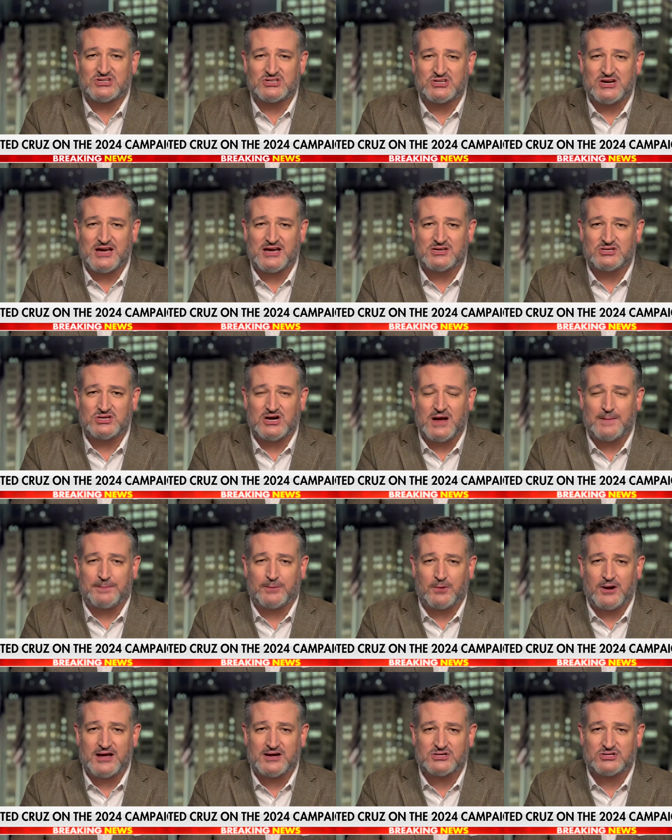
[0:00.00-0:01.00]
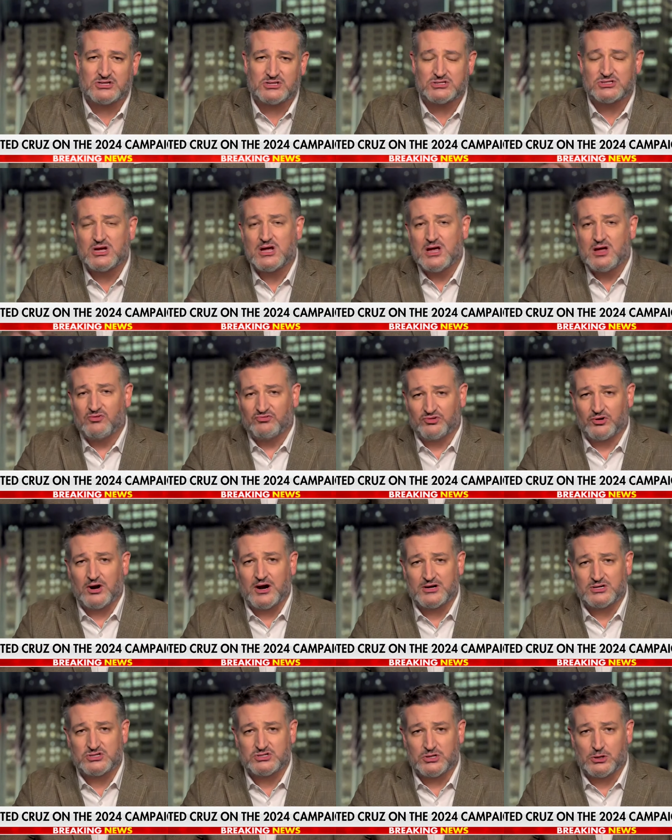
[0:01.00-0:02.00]
change operations for
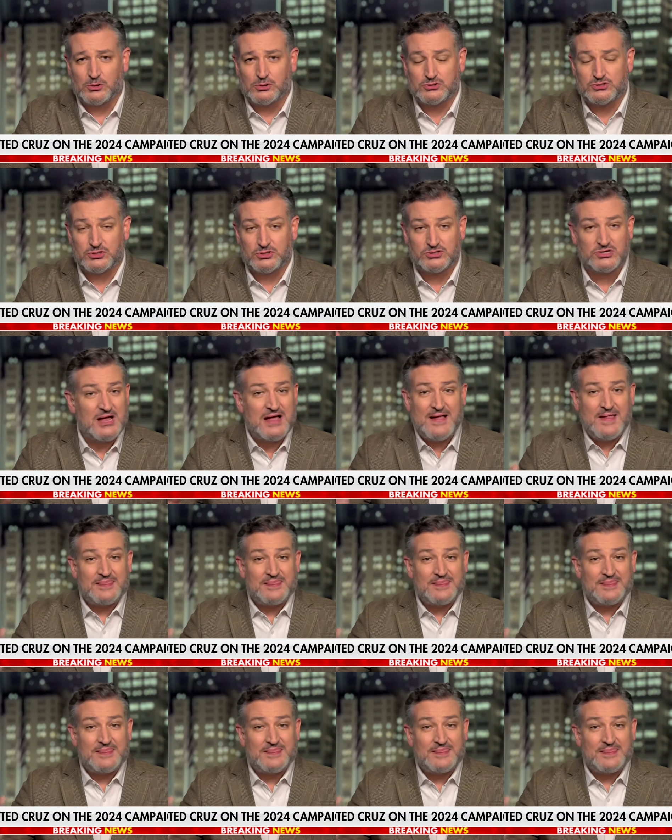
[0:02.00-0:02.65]
our soldiers,